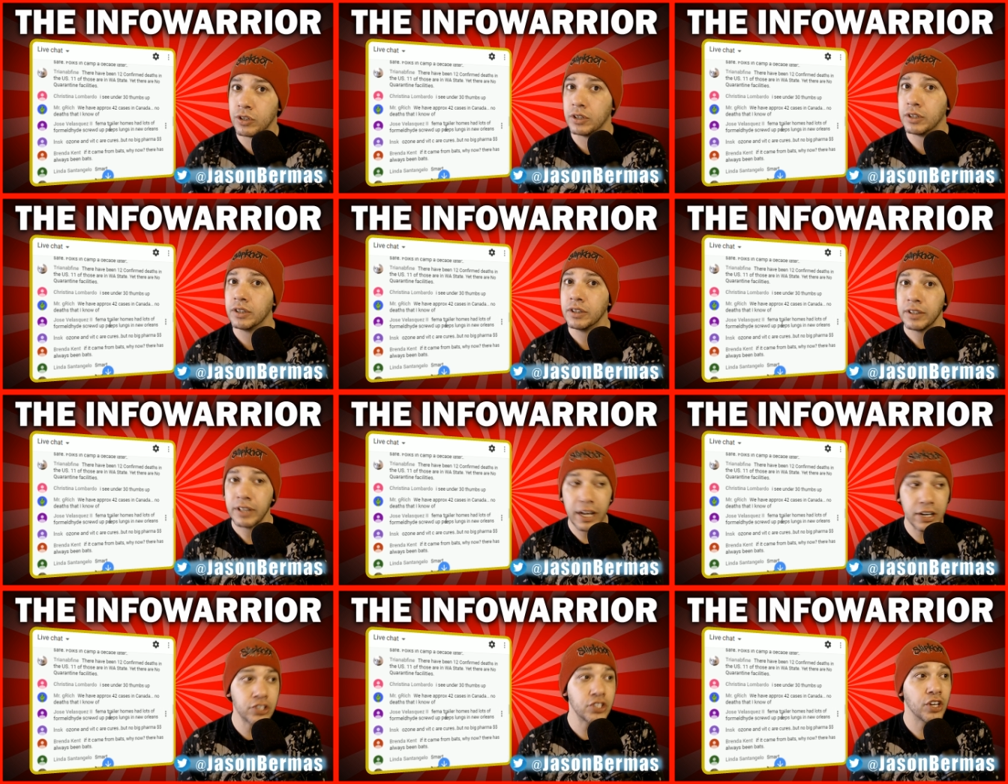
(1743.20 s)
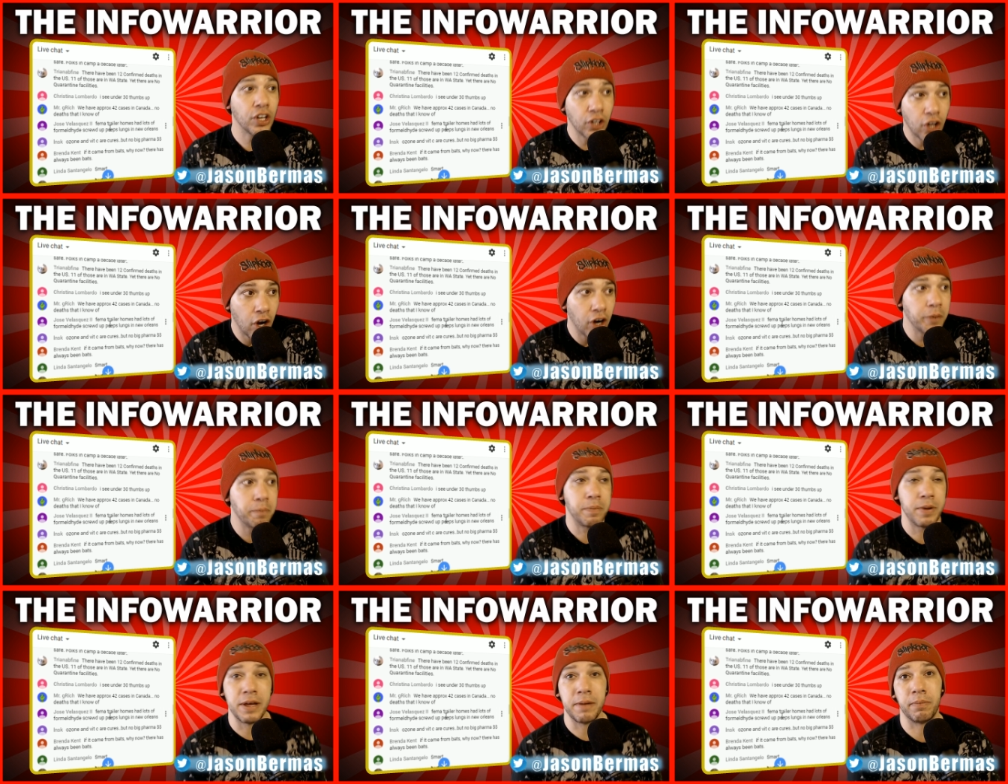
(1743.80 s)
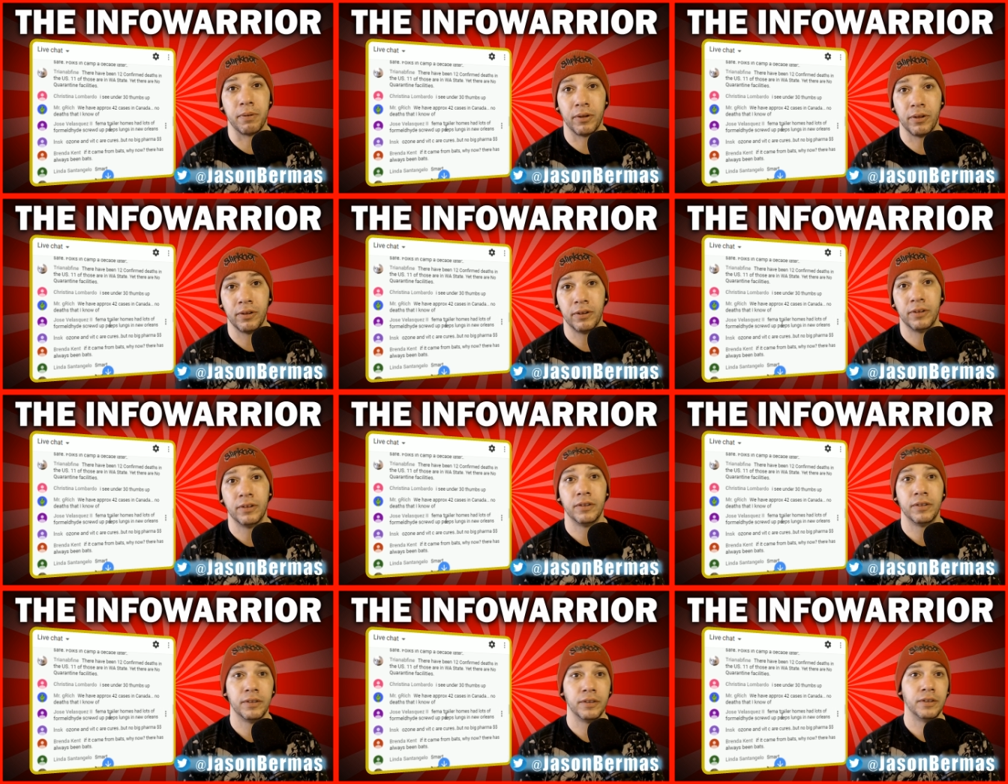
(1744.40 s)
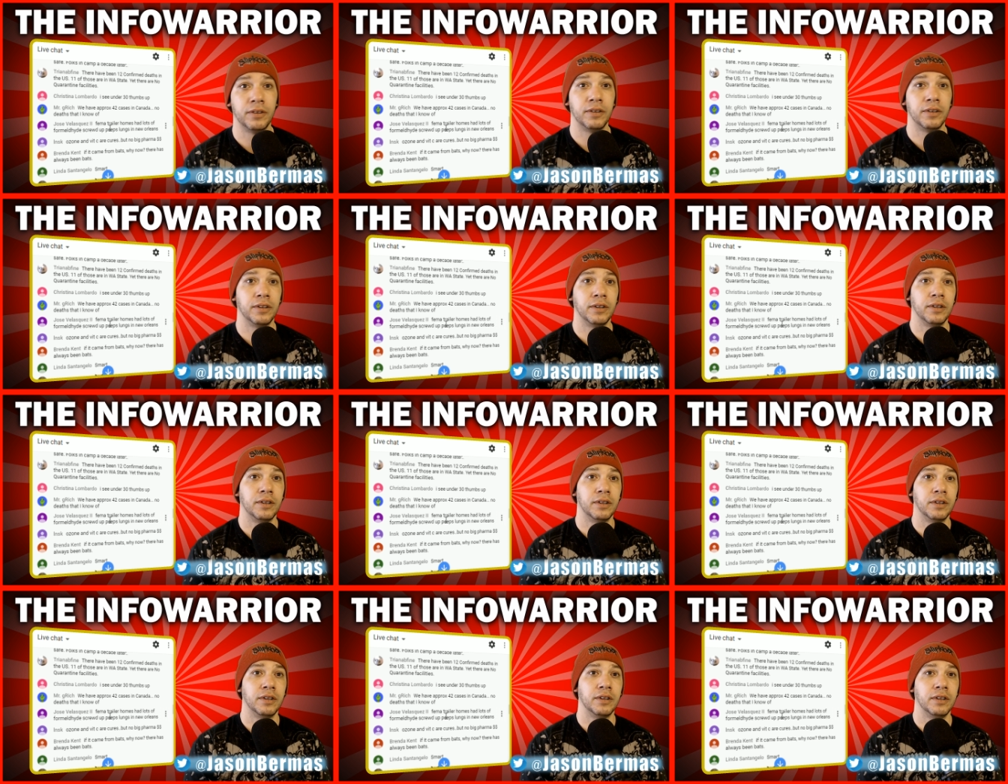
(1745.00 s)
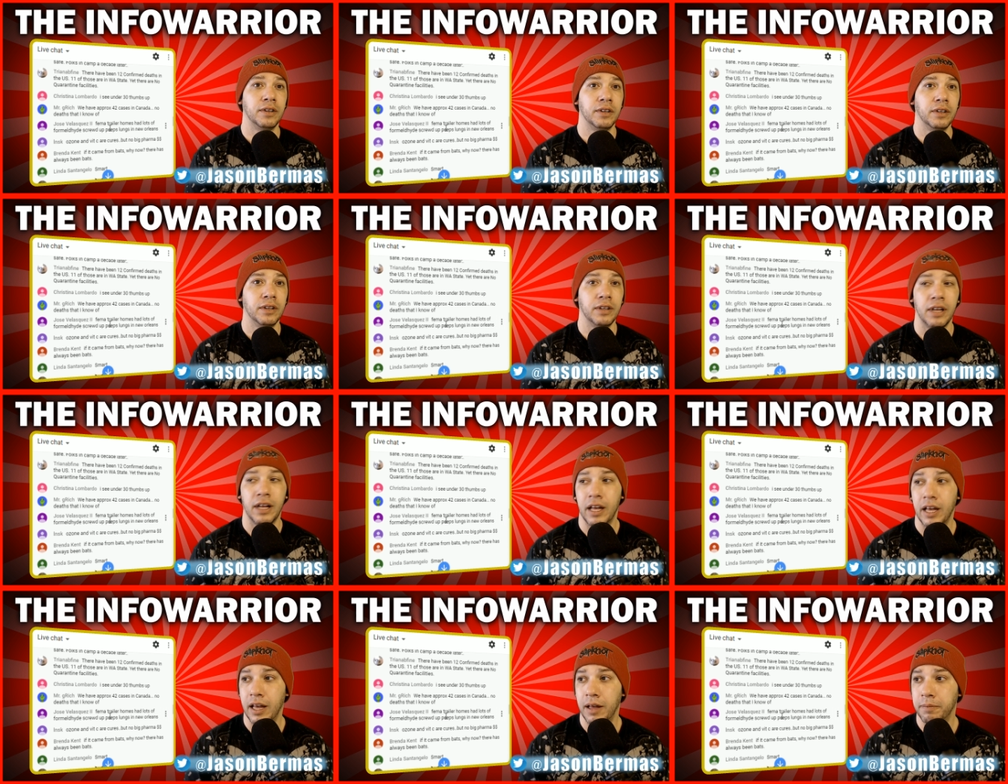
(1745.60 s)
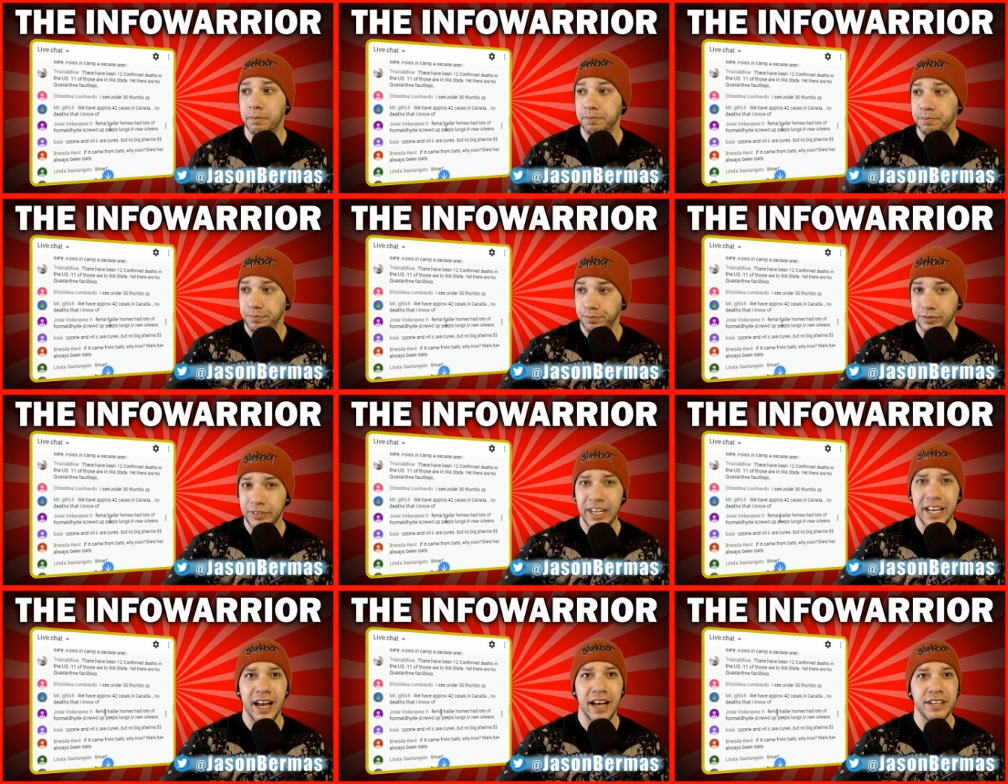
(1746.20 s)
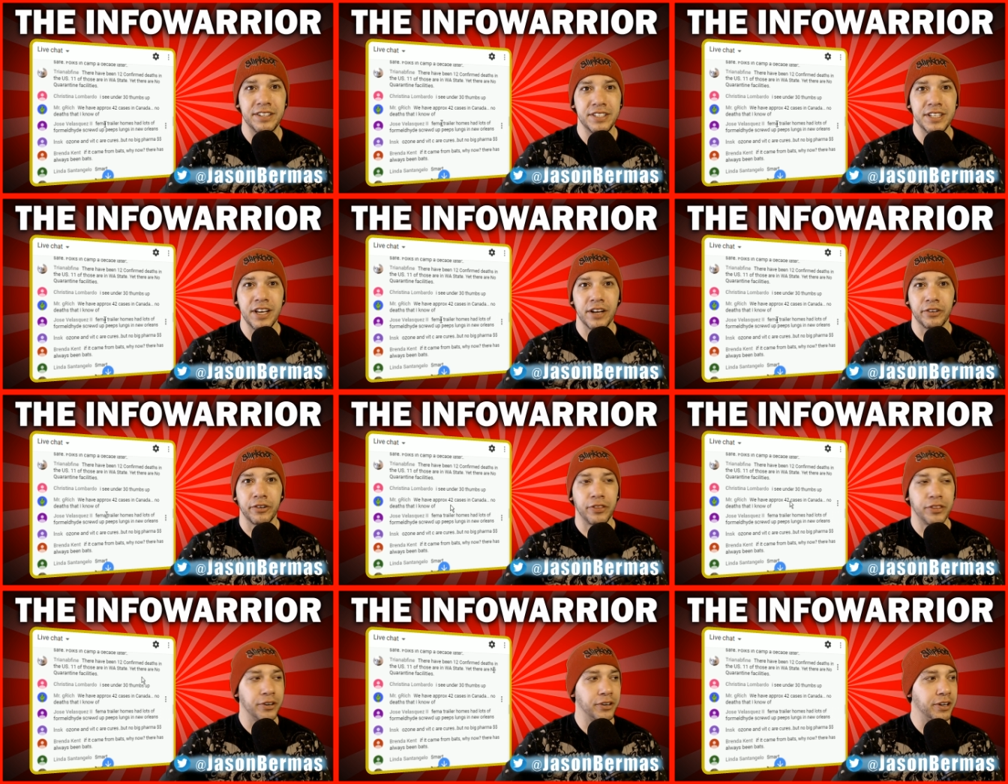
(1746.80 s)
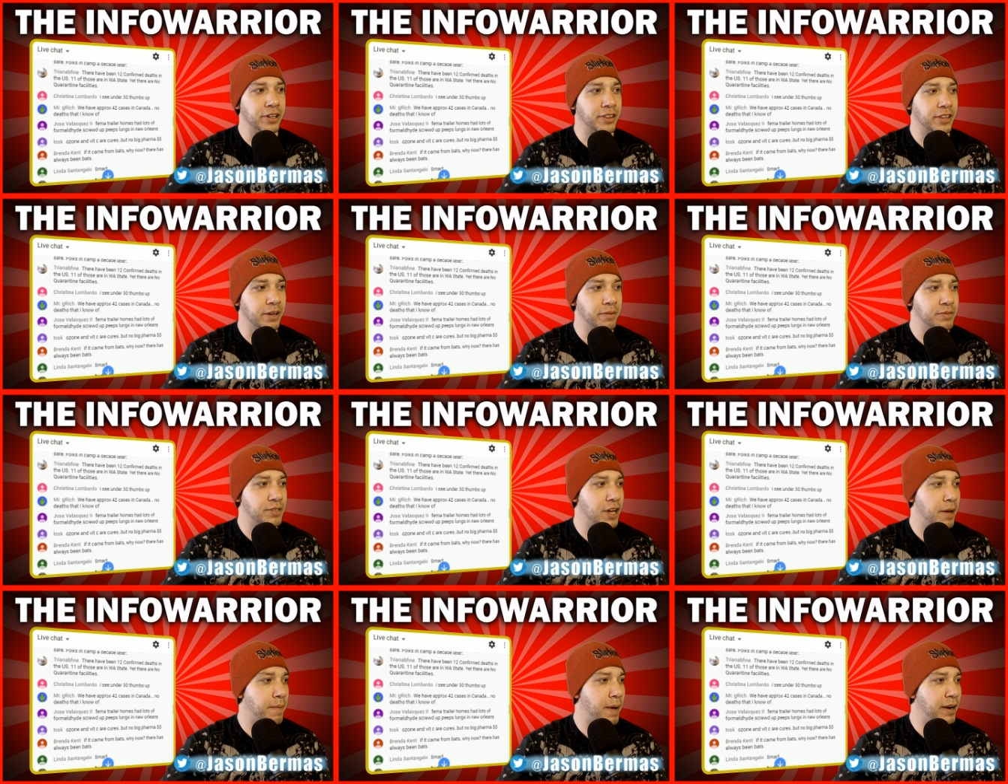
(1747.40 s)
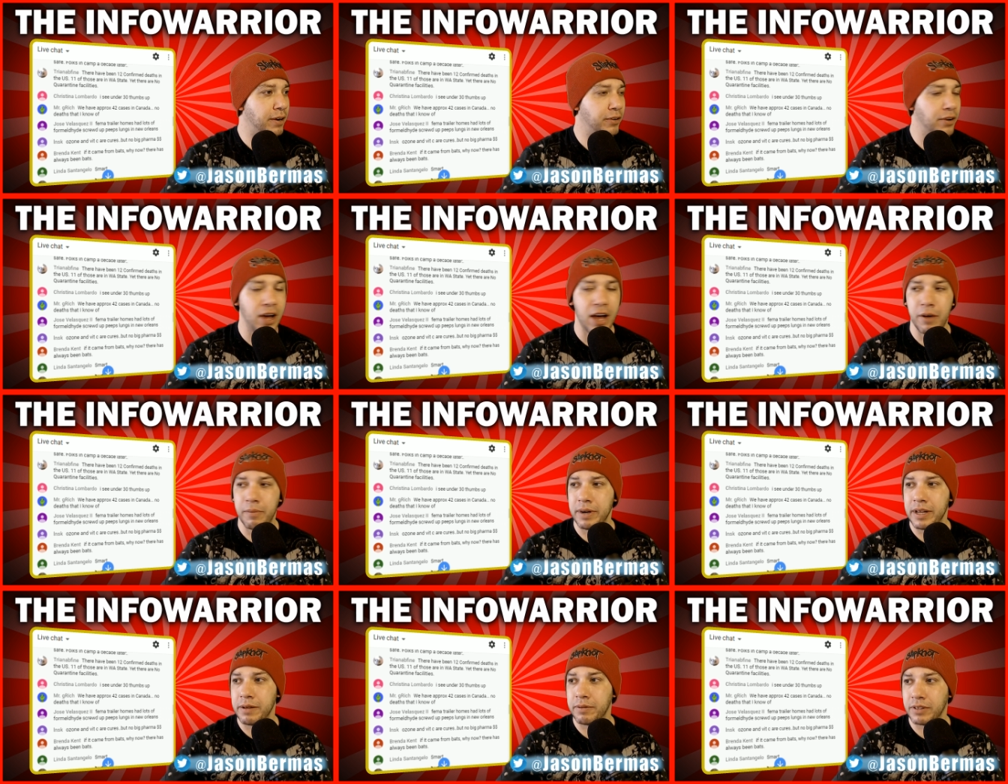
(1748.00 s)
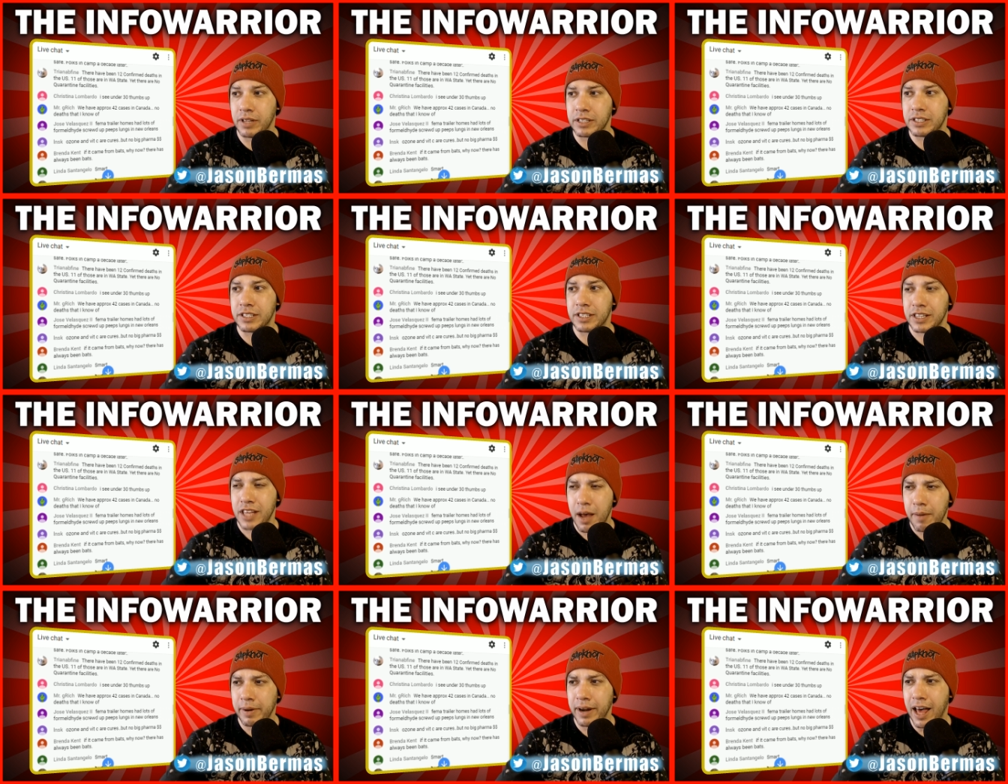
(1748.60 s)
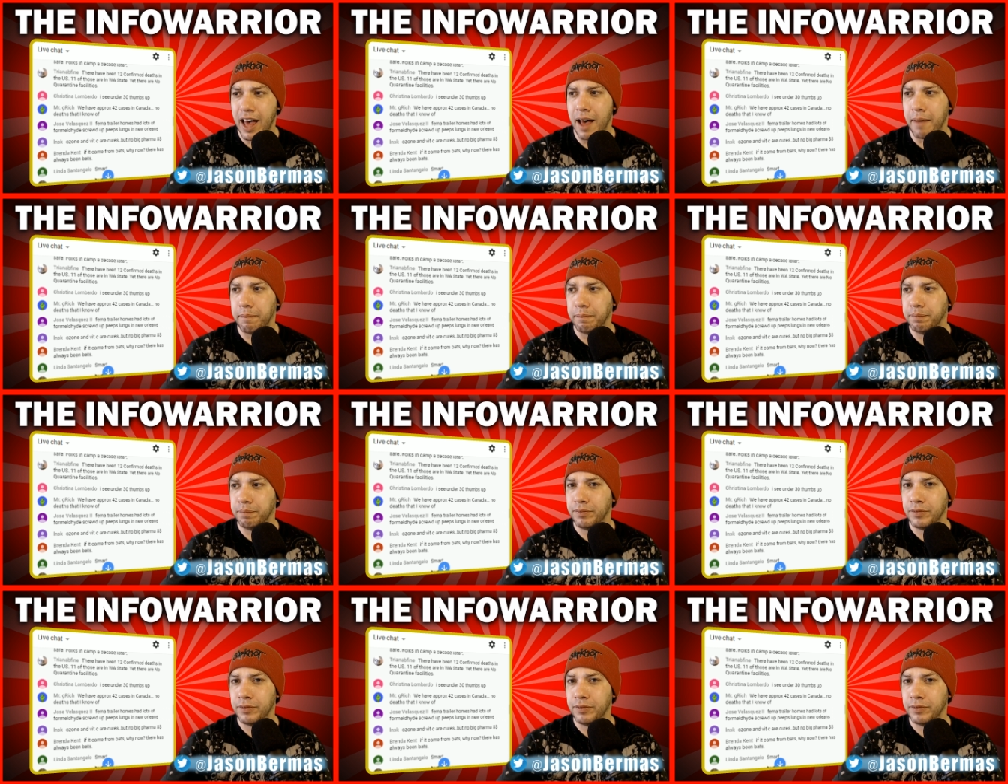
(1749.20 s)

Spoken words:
That should alarm people. Yeah, I see under 30 thumbs up. I don't know how many. Let's thumb it up.